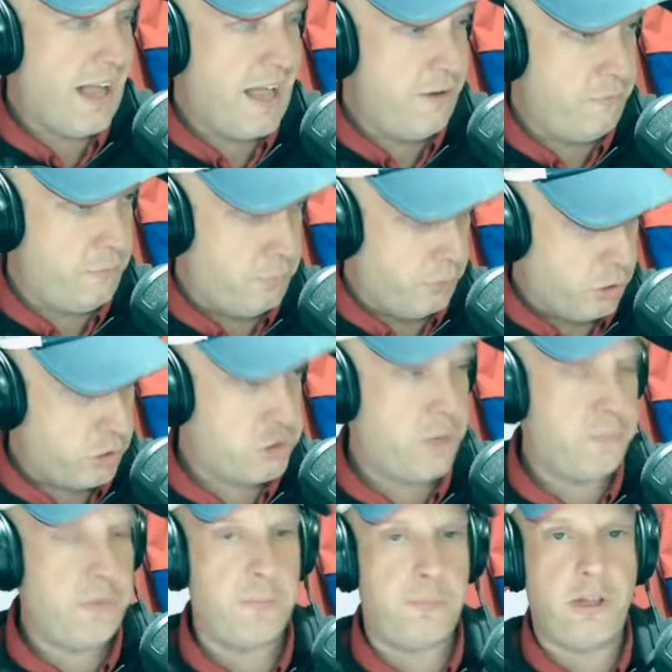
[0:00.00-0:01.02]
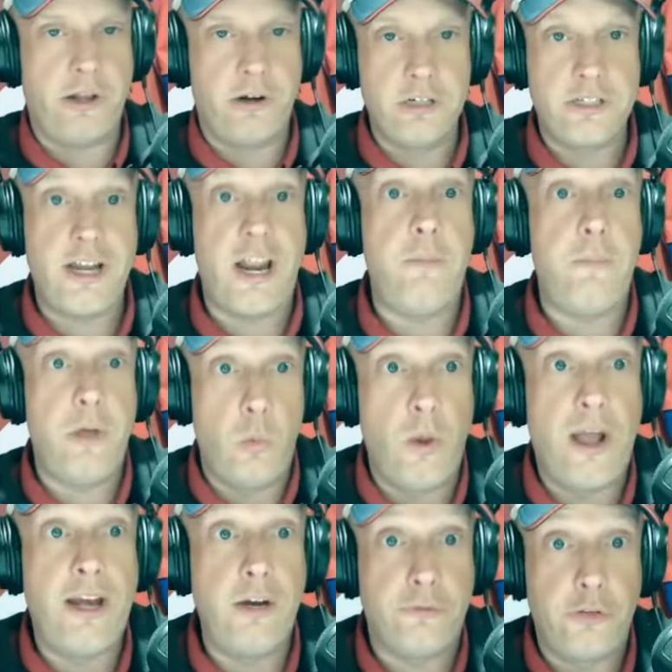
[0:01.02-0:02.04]
kind of push up the players that have
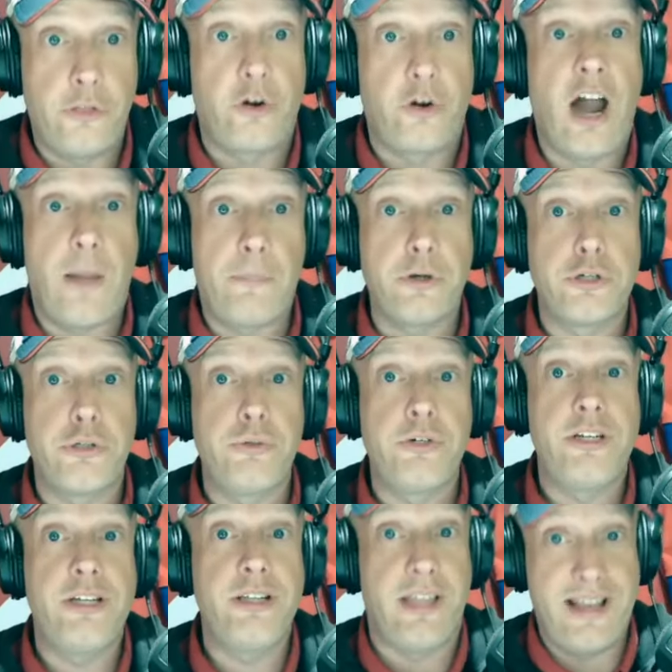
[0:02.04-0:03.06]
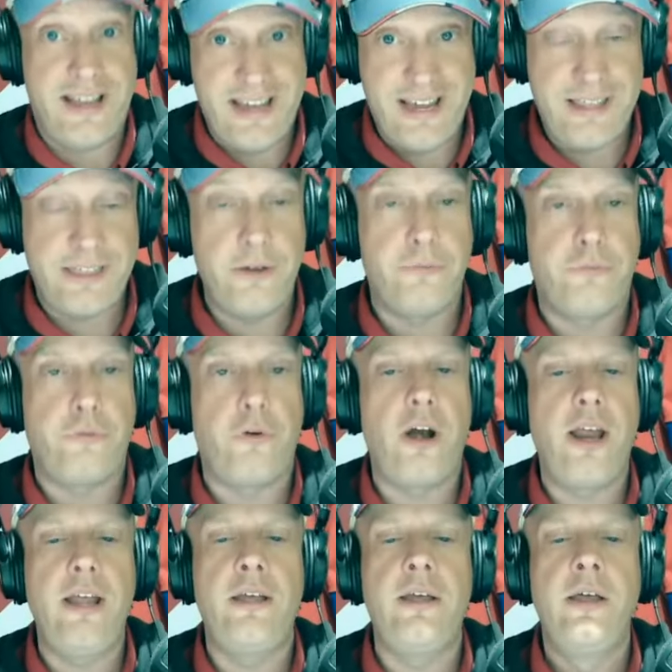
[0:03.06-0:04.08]
been waiting for their opportunity, like Ethen
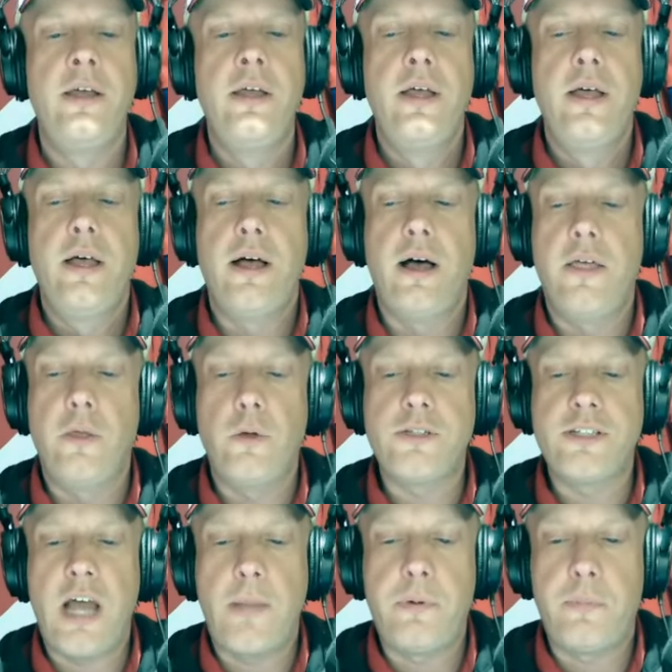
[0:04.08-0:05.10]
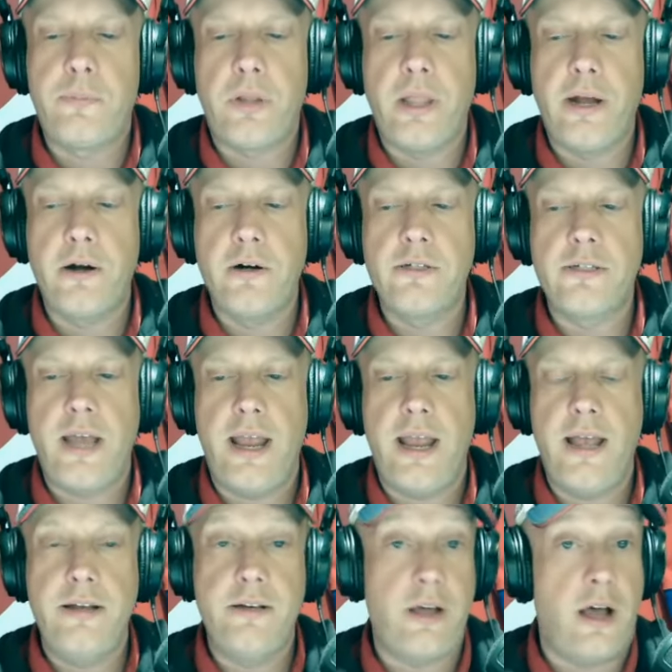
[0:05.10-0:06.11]
Frank, uh, those type of players,
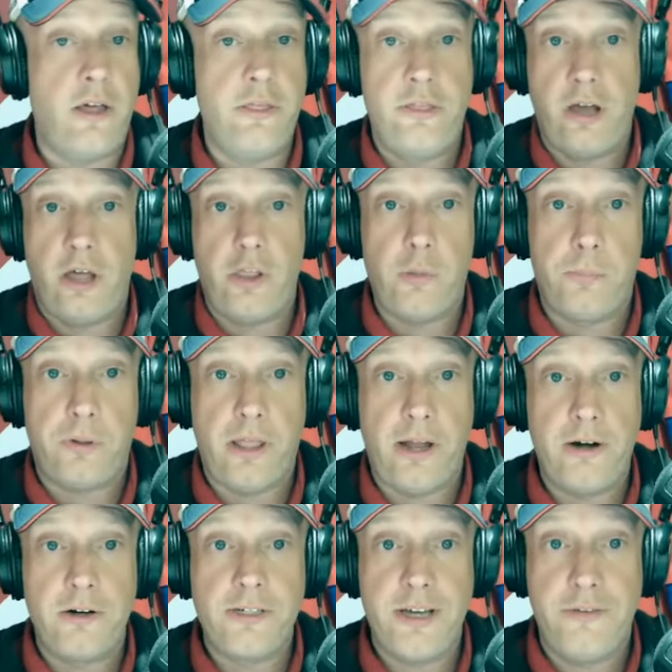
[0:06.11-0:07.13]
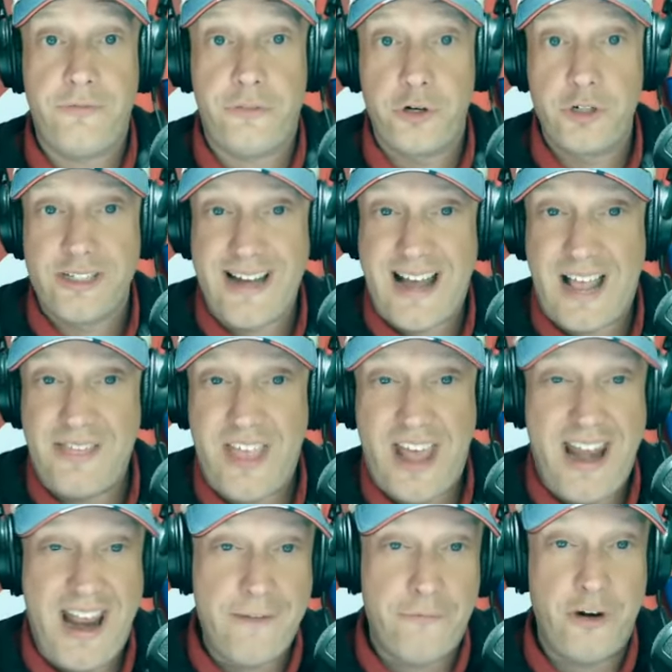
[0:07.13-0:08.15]
and uh, the other players, if there's not
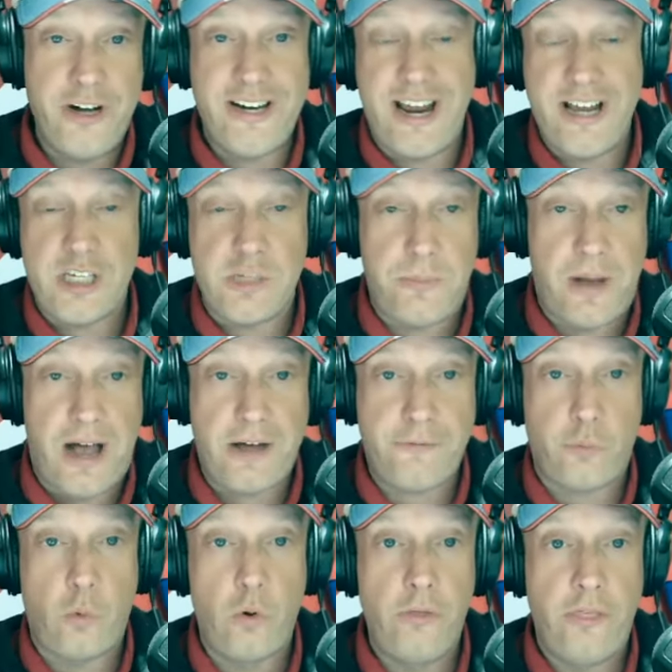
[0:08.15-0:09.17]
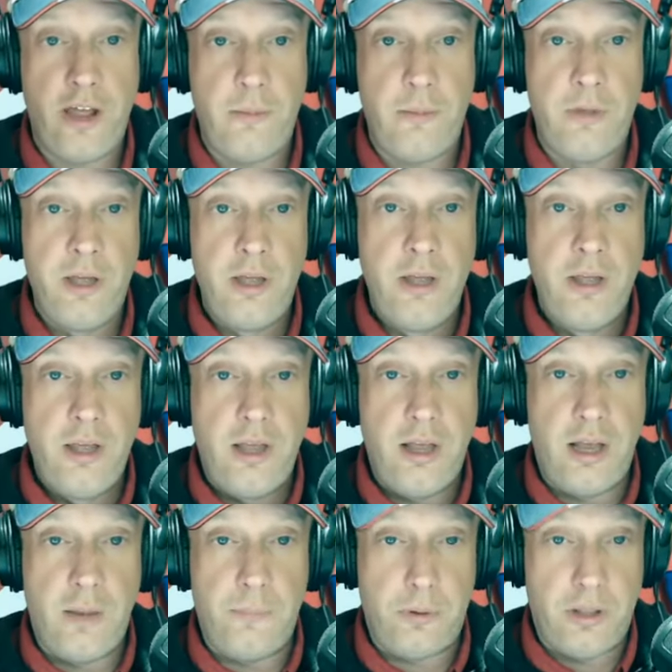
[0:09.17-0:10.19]
that everyday spot for them
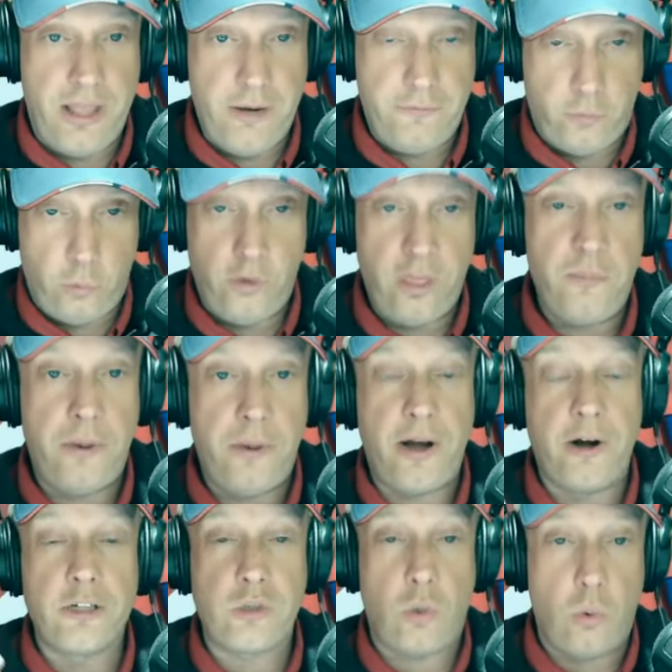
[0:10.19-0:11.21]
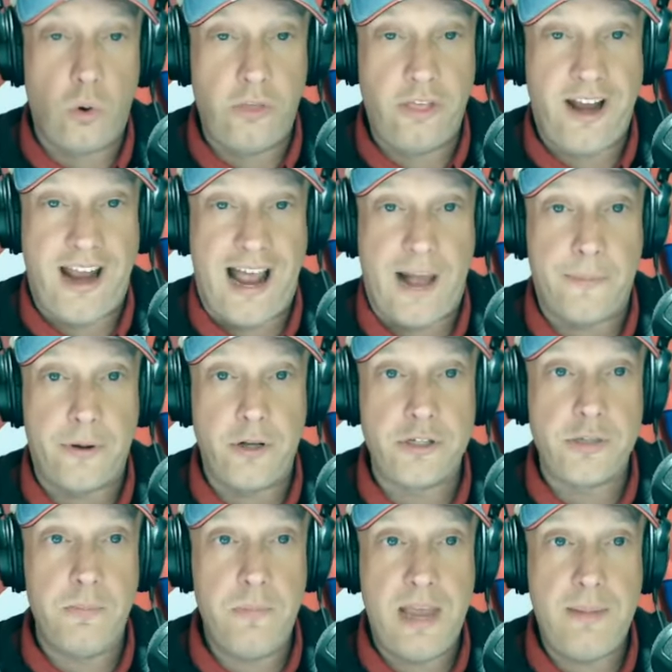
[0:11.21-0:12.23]
uh, playing for the Bears or the
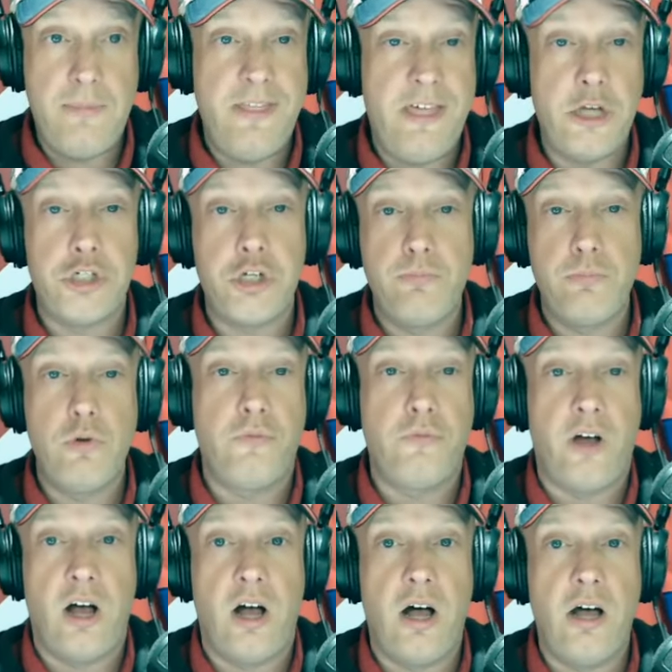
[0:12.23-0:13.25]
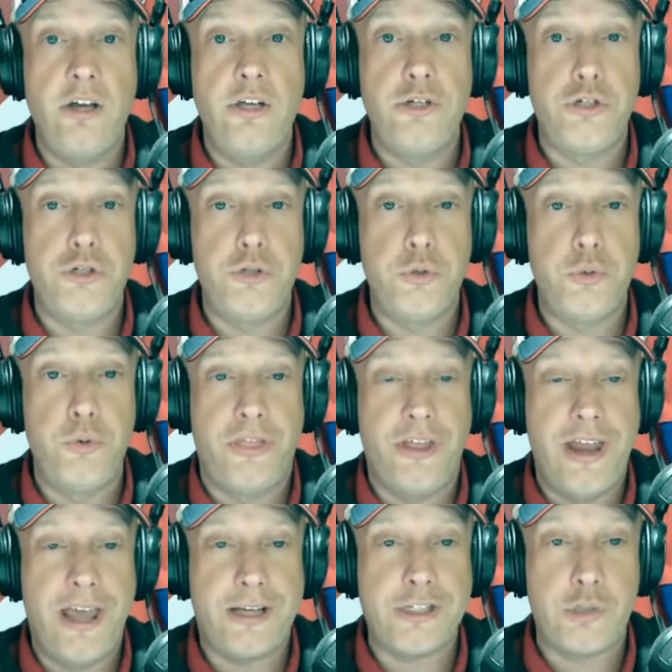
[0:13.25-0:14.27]
Capitals, maybe they should move on to
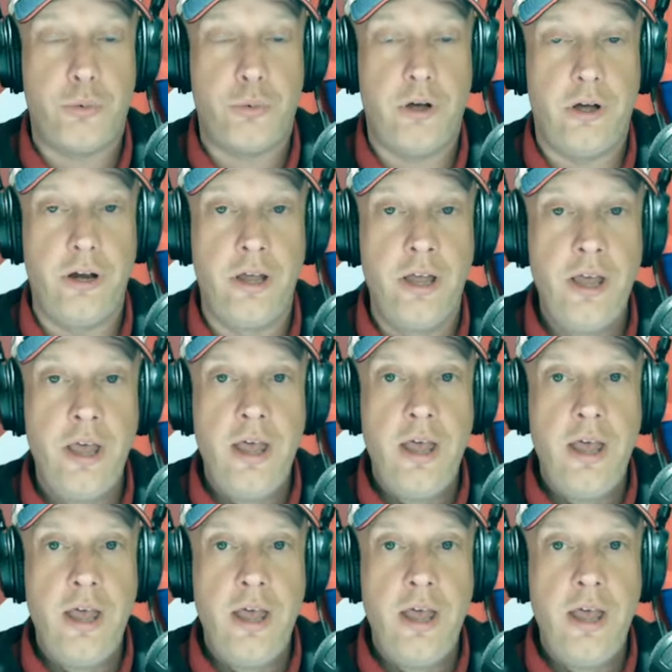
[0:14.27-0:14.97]
the next one.